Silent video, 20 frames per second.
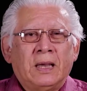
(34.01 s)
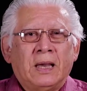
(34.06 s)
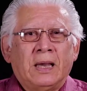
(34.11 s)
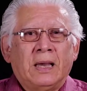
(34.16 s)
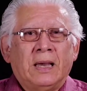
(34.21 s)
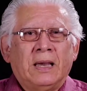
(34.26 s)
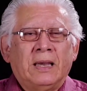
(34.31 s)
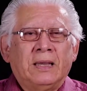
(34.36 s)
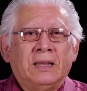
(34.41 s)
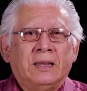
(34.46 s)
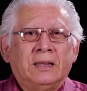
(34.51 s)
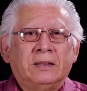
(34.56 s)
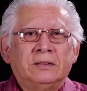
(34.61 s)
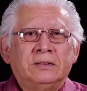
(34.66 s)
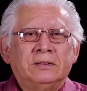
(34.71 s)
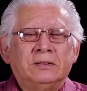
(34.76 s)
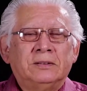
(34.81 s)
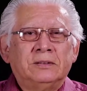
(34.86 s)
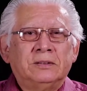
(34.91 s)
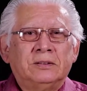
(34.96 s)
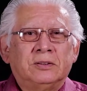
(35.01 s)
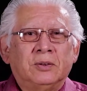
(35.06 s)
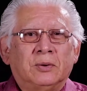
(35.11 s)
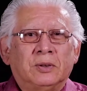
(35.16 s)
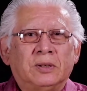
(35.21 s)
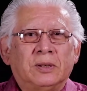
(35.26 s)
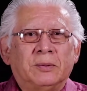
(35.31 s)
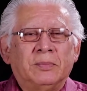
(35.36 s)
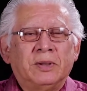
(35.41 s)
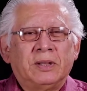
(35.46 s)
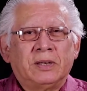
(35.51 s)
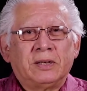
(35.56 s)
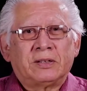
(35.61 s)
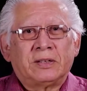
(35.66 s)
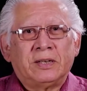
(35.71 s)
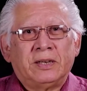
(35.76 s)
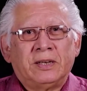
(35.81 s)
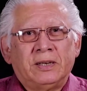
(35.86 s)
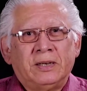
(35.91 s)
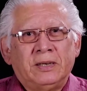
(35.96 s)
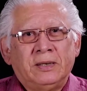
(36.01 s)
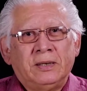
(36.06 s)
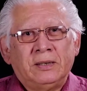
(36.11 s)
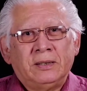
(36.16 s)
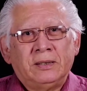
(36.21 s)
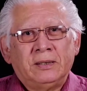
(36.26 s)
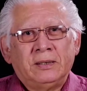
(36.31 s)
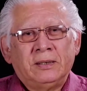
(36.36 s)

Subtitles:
I joined the military.